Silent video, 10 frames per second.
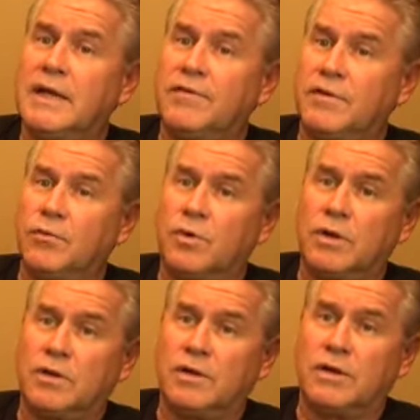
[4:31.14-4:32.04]
if you
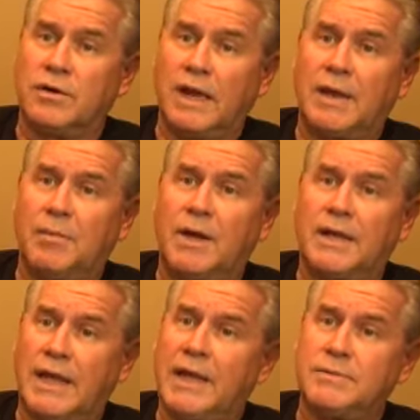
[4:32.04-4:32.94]
really look at her game by
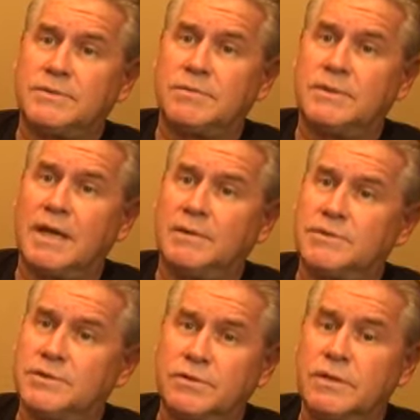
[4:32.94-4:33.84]
game, sometimes
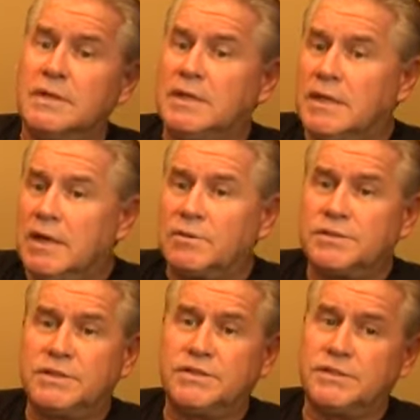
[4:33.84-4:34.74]
she'll, you know,
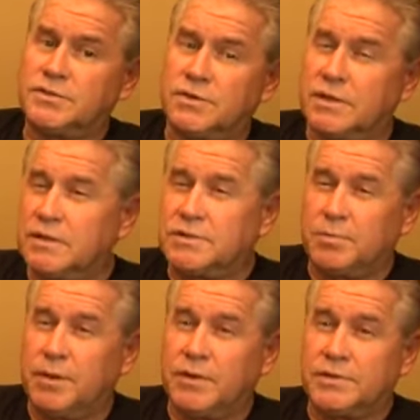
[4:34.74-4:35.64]
she just sort of
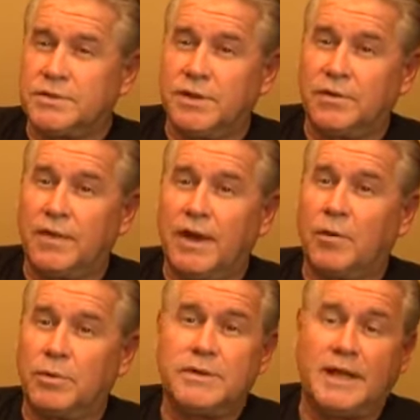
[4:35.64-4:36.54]
disappears here or there.
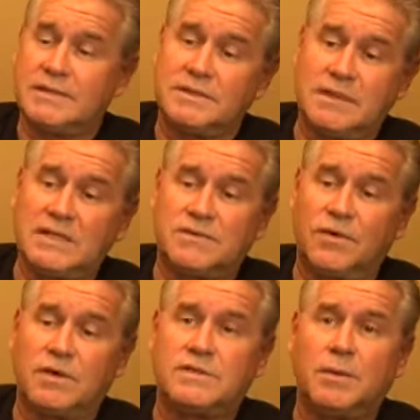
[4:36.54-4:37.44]
But that's that's
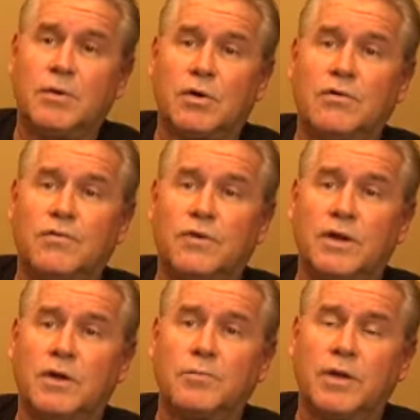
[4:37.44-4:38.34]
very typical for a
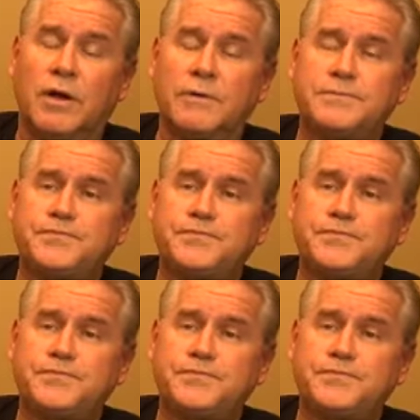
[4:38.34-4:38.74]
young player.